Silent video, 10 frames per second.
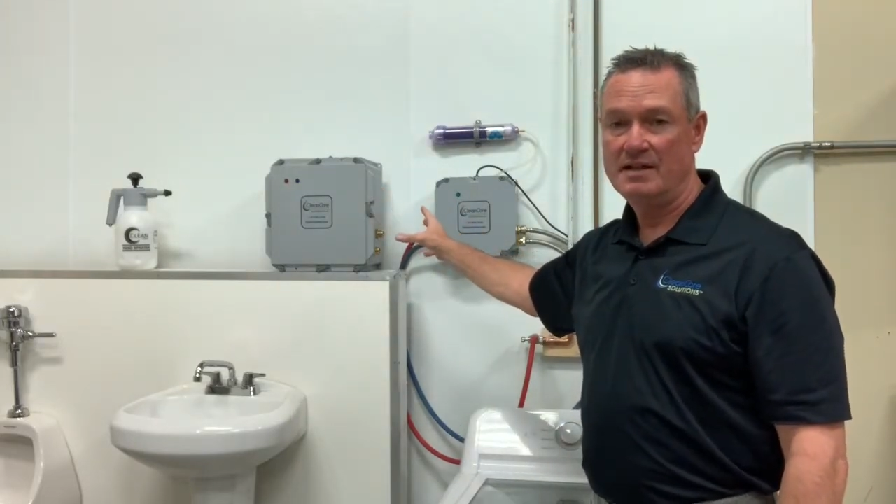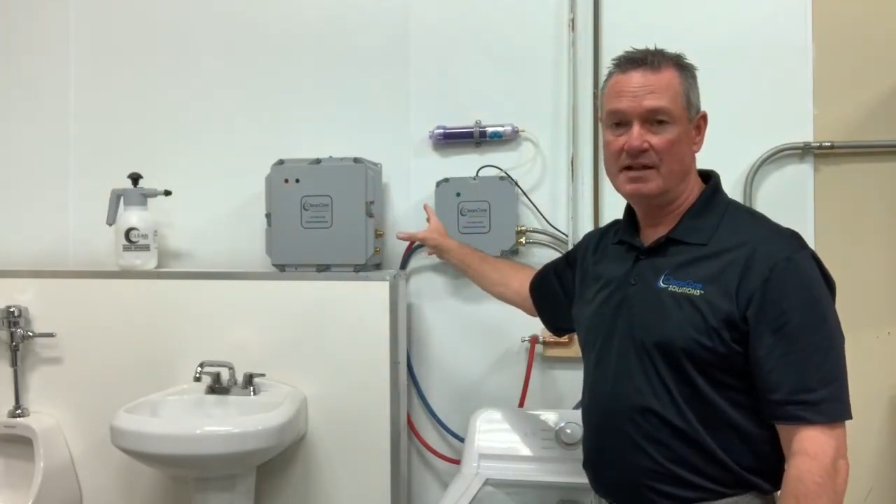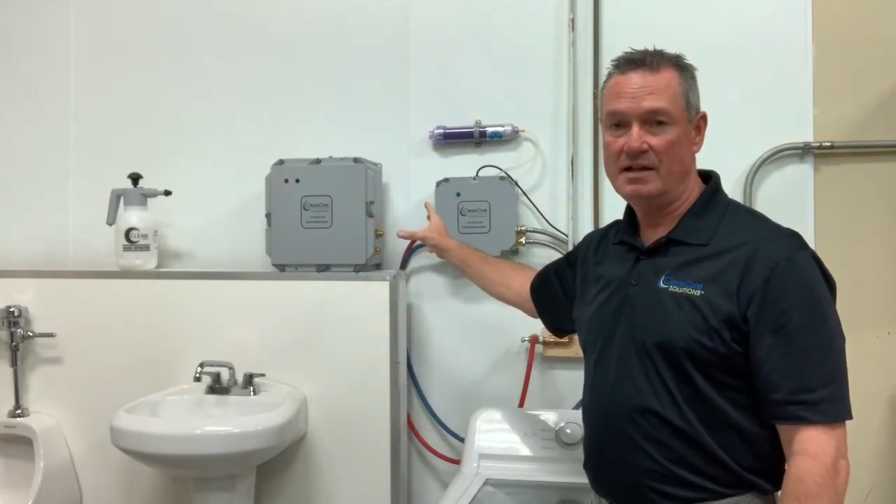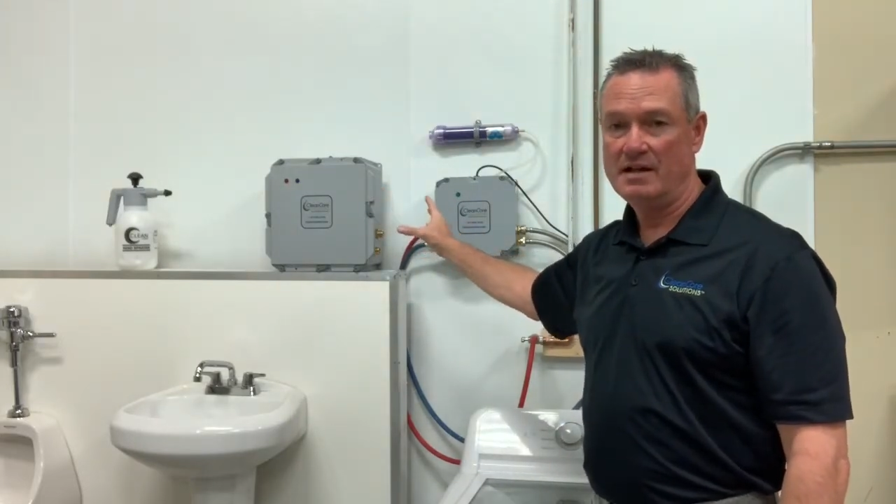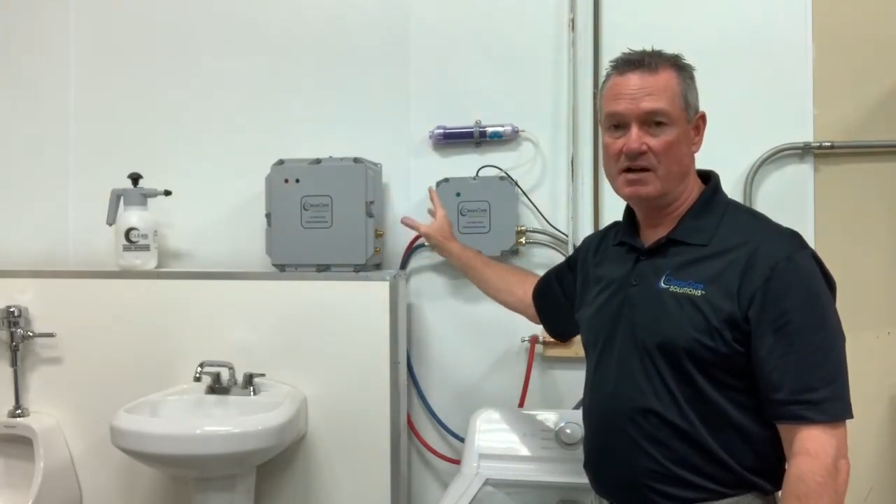
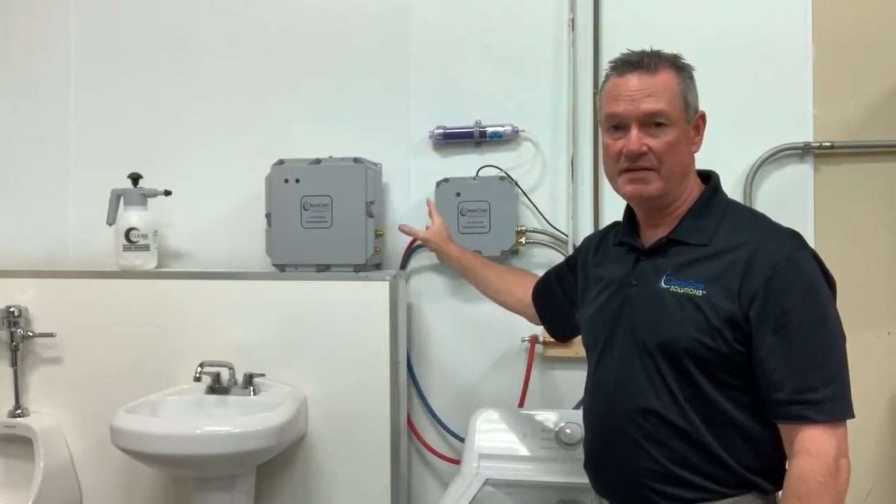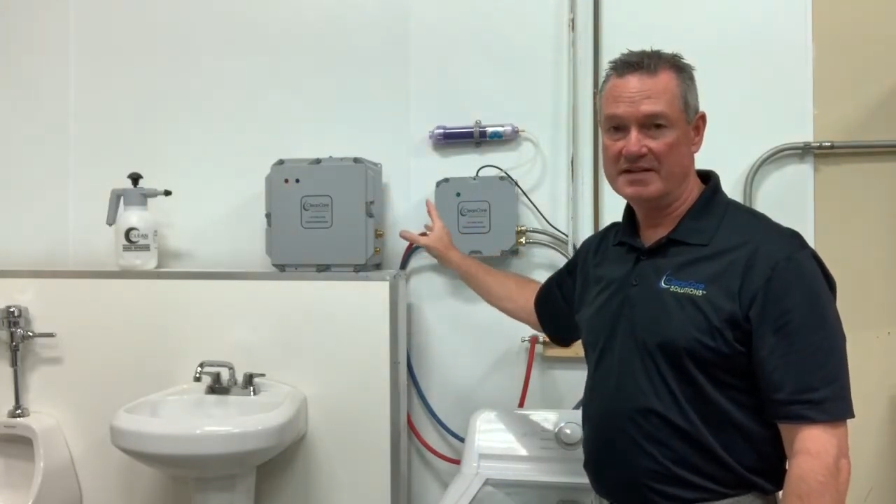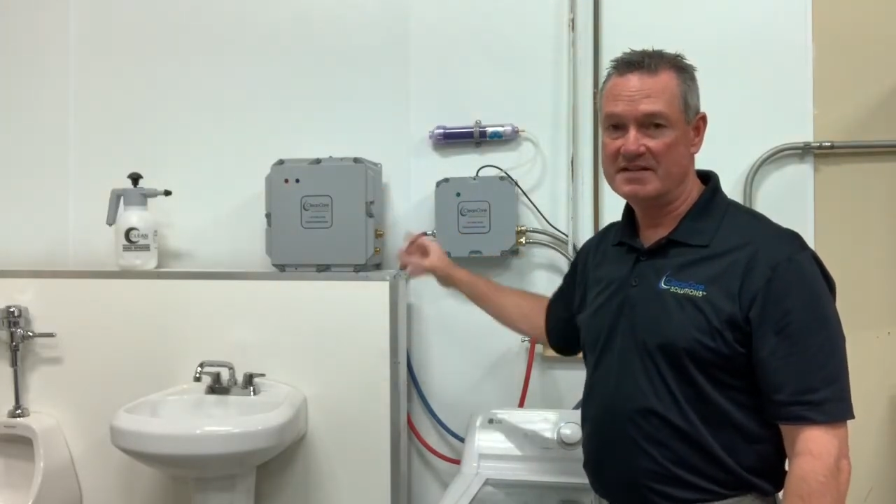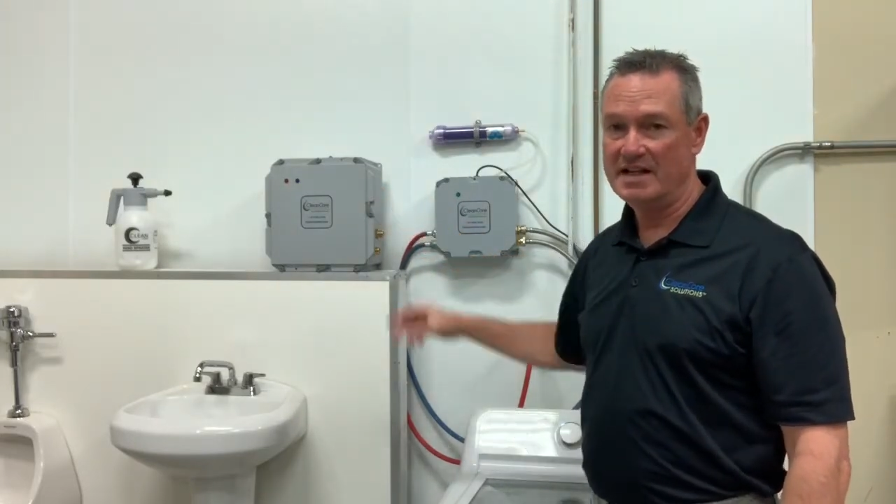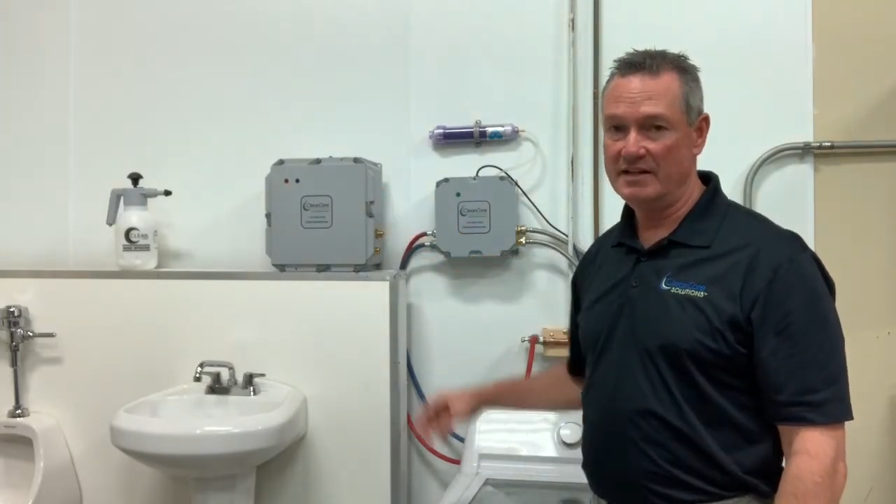on the
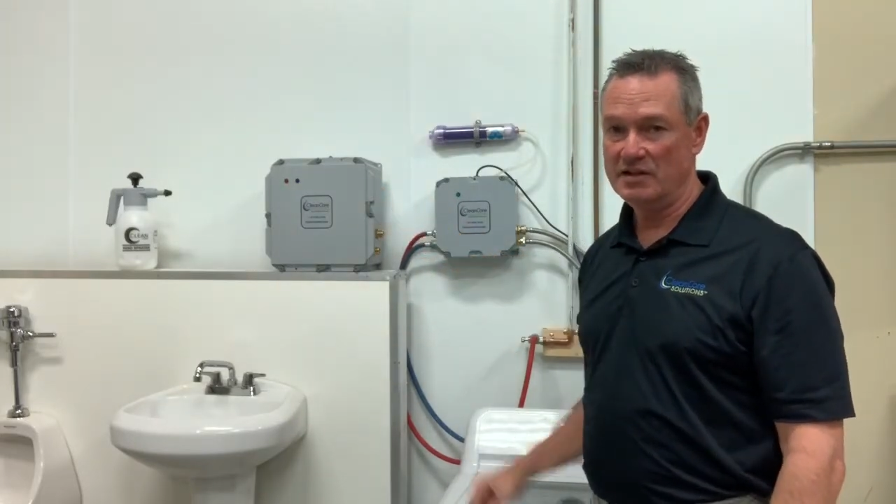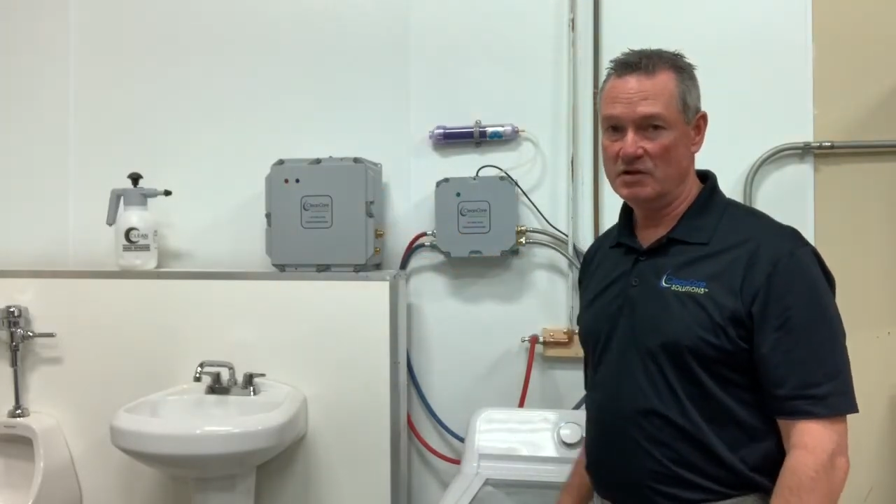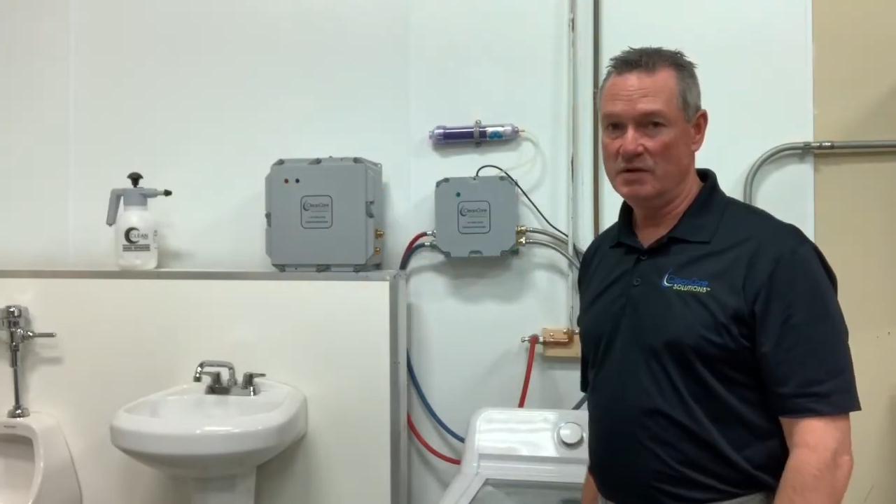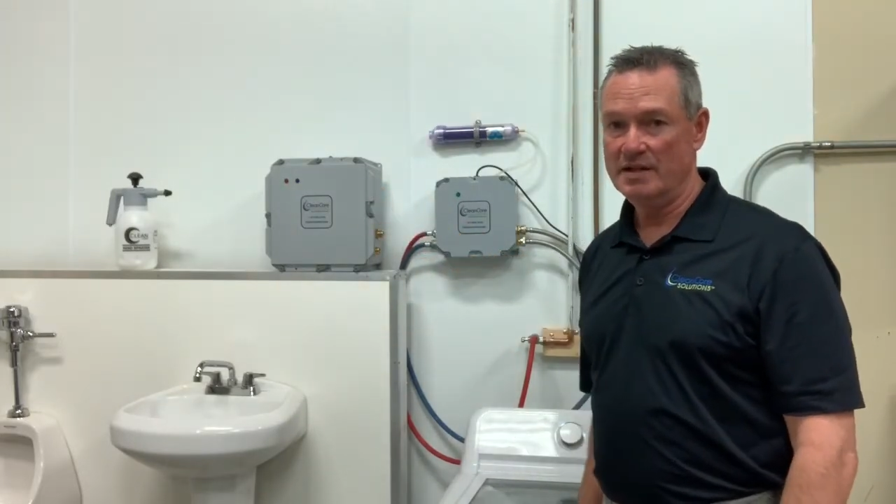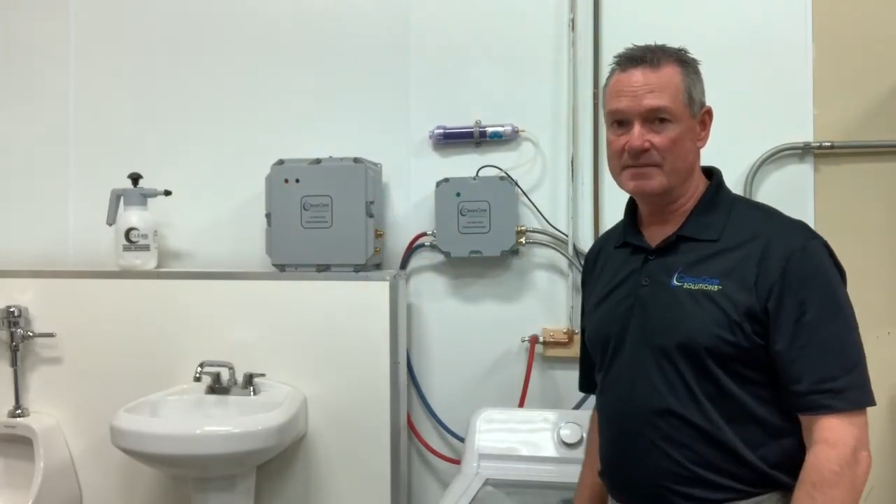side of the unit.